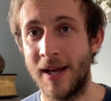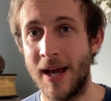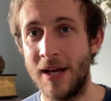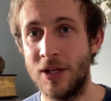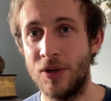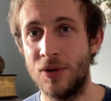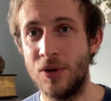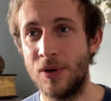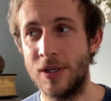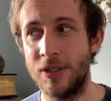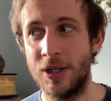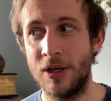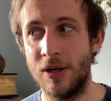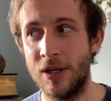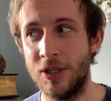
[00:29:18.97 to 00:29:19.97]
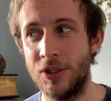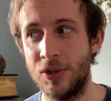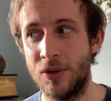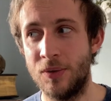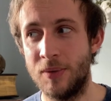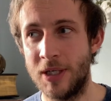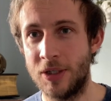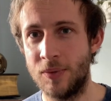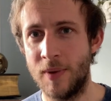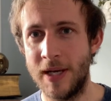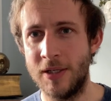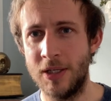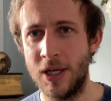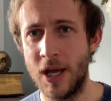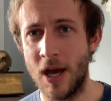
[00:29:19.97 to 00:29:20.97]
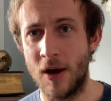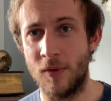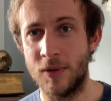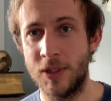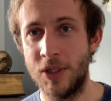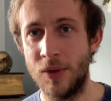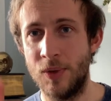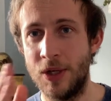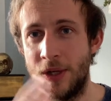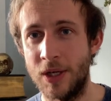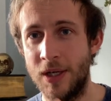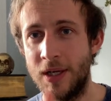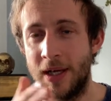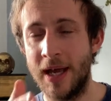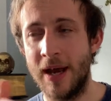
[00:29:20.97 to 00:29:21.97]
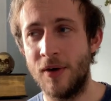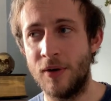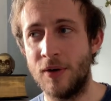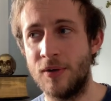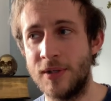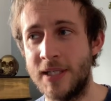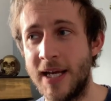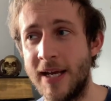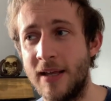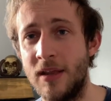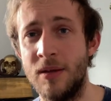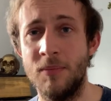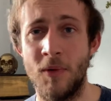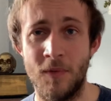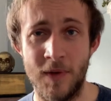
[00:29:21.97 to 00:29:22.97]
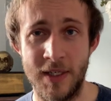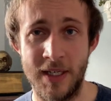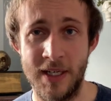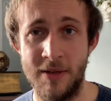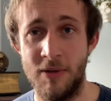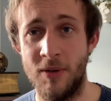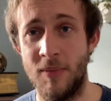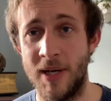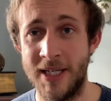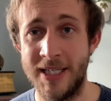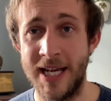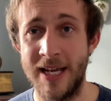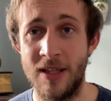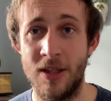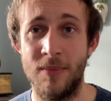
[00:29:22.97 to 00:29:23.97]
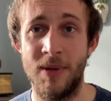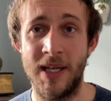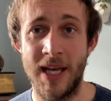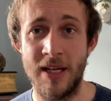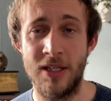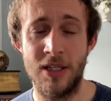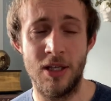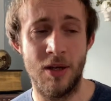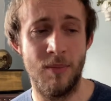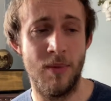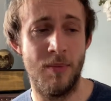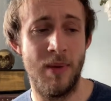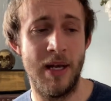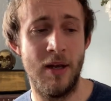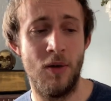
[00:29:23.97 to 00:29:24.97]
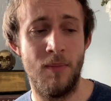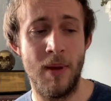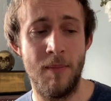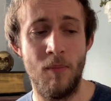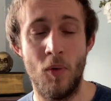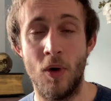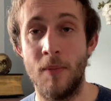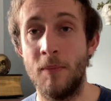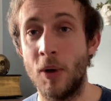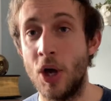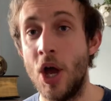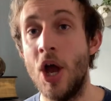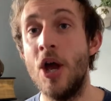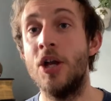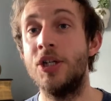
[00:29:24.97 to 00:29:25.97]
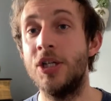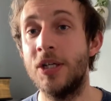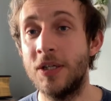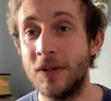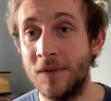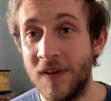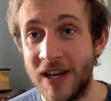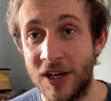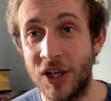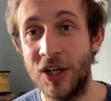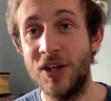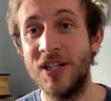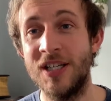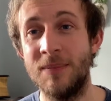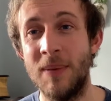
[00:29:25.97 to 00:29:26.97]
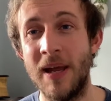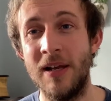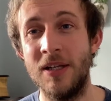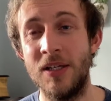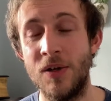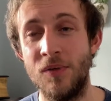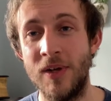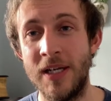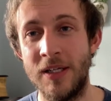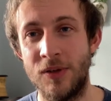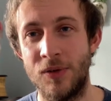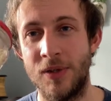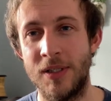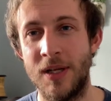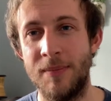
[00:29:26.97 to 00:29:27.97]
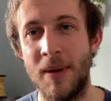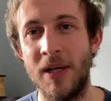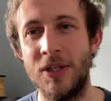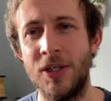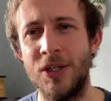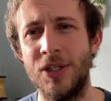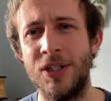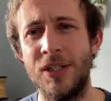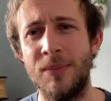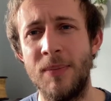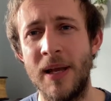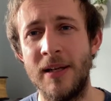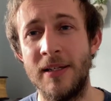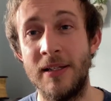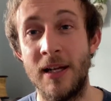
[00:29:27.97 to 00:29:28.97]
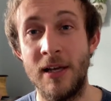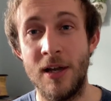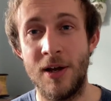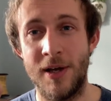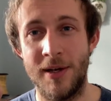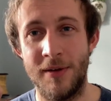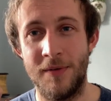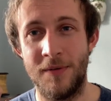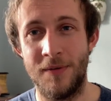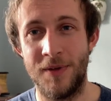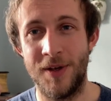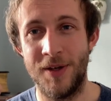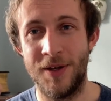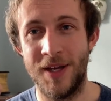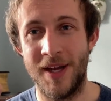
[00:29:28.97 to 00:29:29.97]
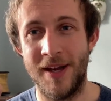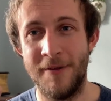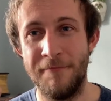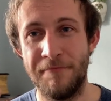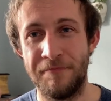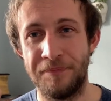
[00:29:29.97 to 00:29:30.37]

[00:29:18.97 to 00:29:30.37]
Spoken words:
and you're not entirely sure which way to go. So are you going to carry on dating them? Obviously, you might date them and get to know them a little bit more. But just think, your spell is a resource. Imagine your spell is alive, okay?